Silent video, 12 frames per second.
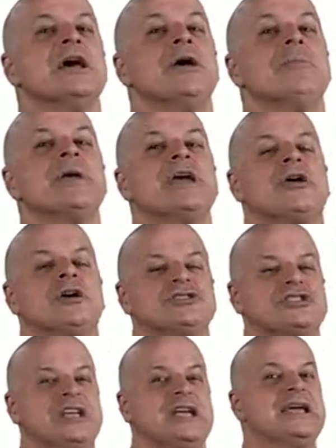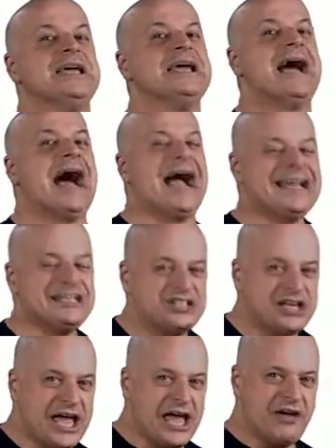Because the
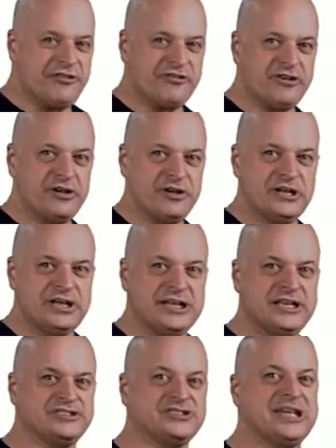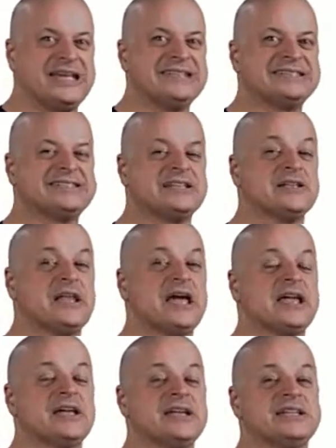IGF is
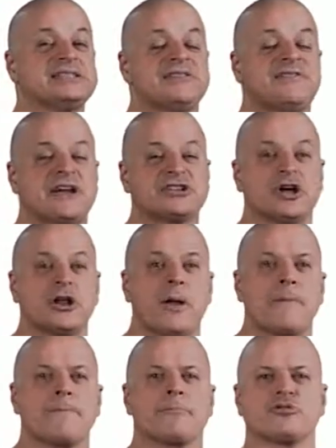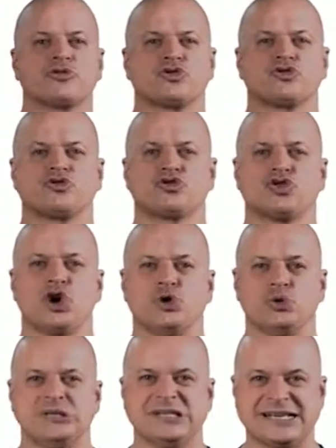insulin-like in its effect on
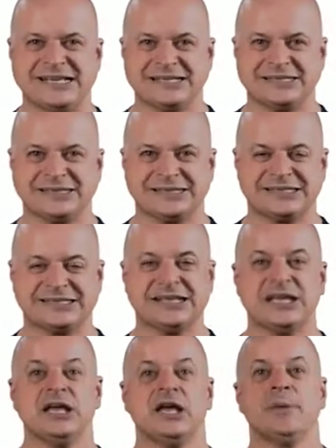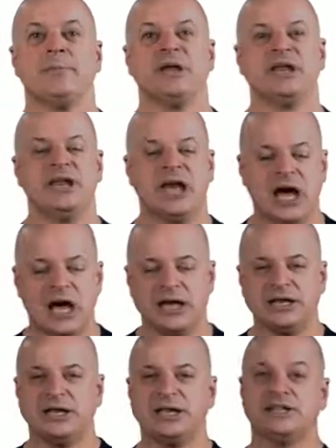proteins, but
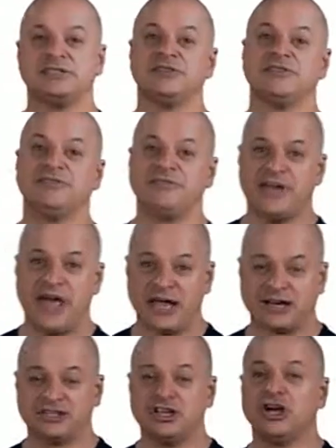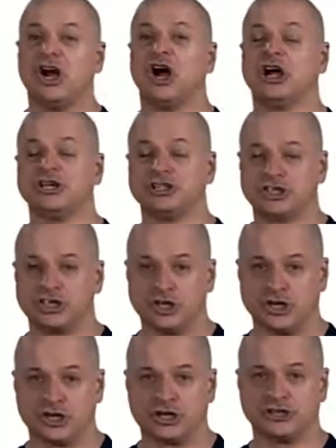not in its effect on
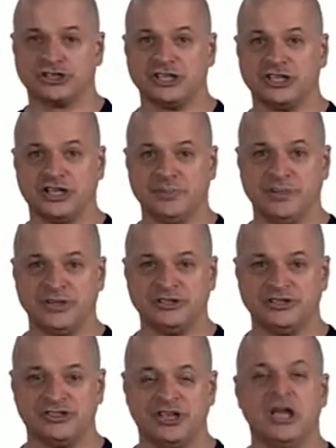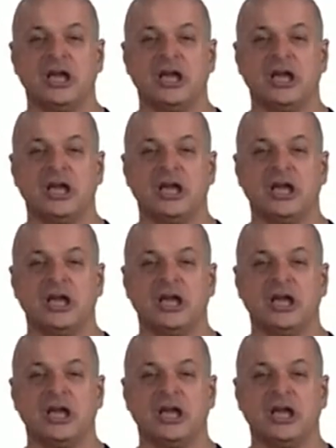sugars and lipids.